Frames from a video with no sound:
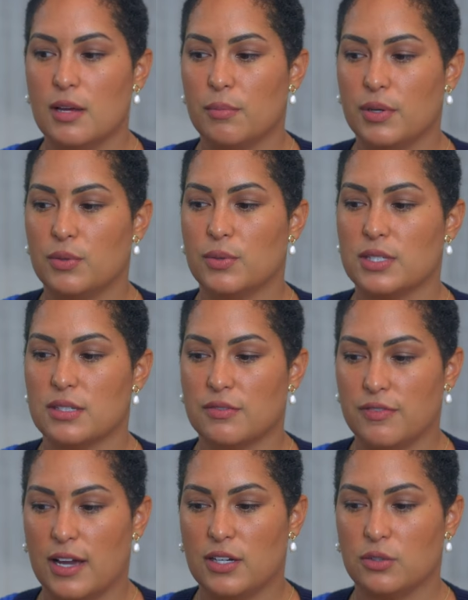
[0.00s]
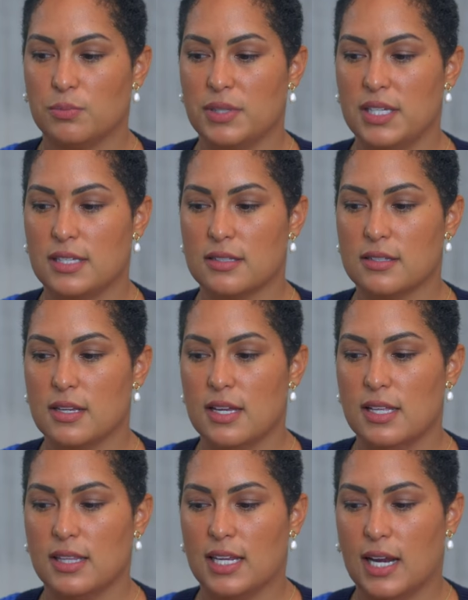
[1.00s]
but it was the final piece
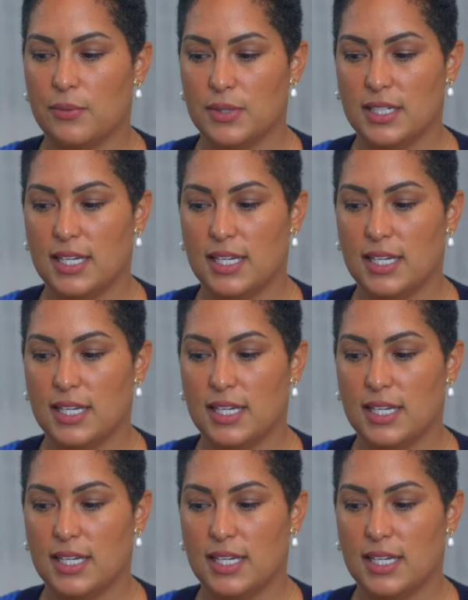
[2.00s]
that I would